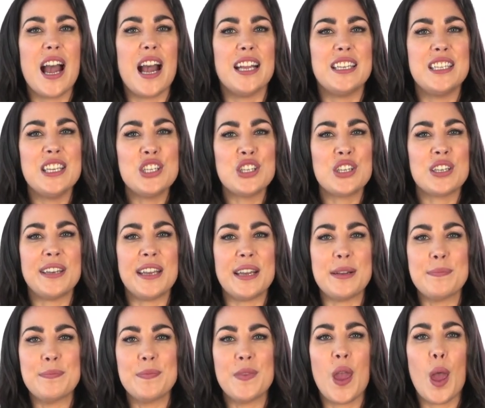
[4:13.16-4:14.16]

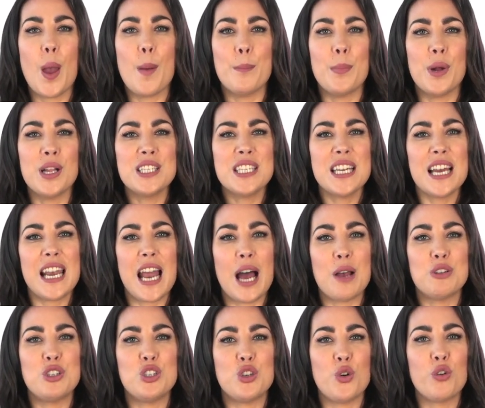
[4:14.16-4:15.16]
Additionally, Malta
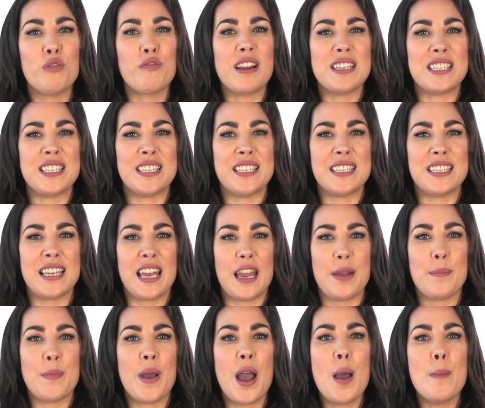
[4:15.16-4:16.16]
allows dual residency,
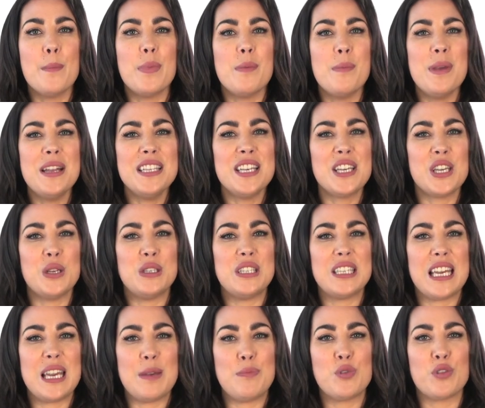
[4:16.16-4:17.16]
permitting you to
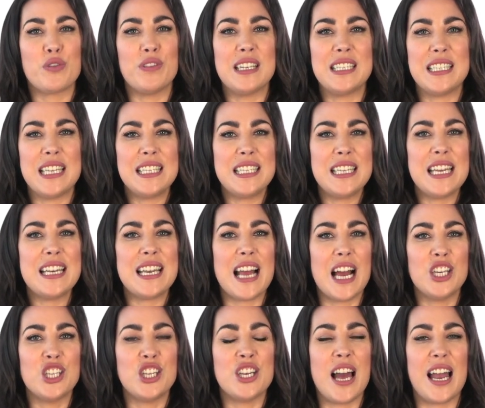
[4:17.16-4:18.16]
keep your existing
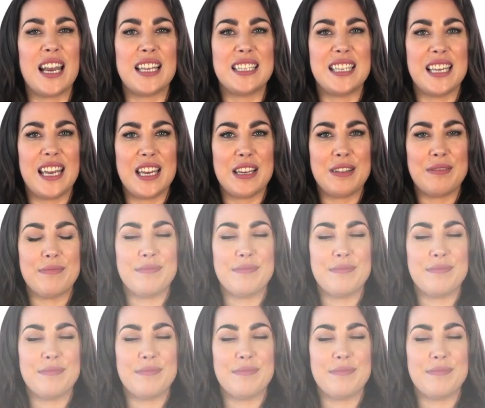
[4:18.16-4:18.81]
nationality.